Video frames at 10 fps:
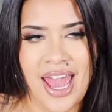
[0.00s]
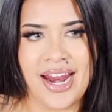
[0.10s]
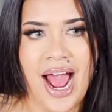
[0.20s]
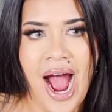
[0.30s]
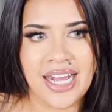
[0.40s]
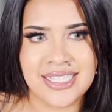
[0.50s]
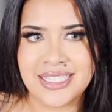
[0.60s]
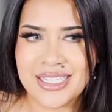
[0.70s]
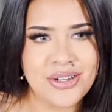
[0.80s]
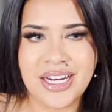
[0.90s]
And I
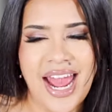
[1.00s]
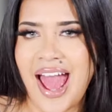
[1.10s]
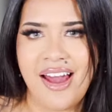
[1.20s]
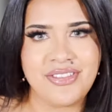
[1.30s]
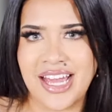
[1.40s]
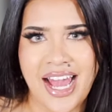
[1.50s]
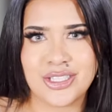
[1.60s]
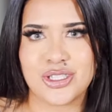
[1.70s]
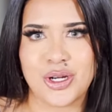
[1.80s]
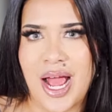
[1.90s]
still didn't have the
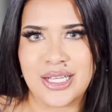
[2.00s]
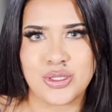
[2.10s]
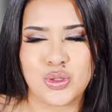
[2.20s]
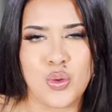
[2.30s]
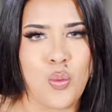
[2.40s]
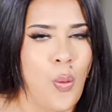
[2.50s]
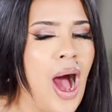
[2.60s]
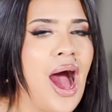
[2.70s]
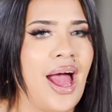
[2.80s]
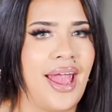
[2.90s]
answer as to
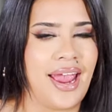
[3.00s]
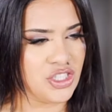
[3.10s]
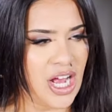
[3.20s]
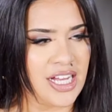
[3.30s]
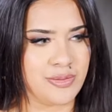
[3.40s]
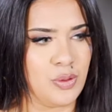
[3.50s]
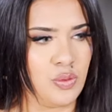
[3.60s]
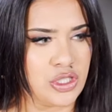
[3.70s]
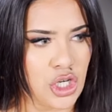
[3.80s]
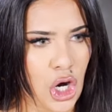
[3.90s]
why Jasmine
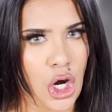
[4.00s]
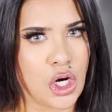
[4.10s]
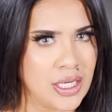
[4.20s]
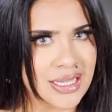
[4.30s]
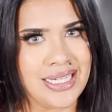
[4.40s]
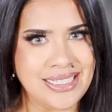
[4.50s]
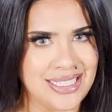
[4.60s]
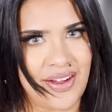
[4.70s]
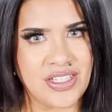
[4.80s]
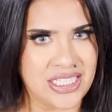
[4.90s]
was currently
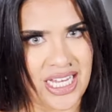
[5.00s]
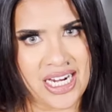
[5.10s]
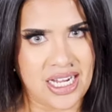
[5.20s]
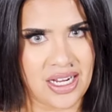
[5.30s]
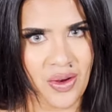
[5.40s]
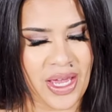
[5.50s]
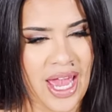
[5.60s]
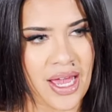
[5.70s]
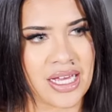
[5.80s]
devastated, okay?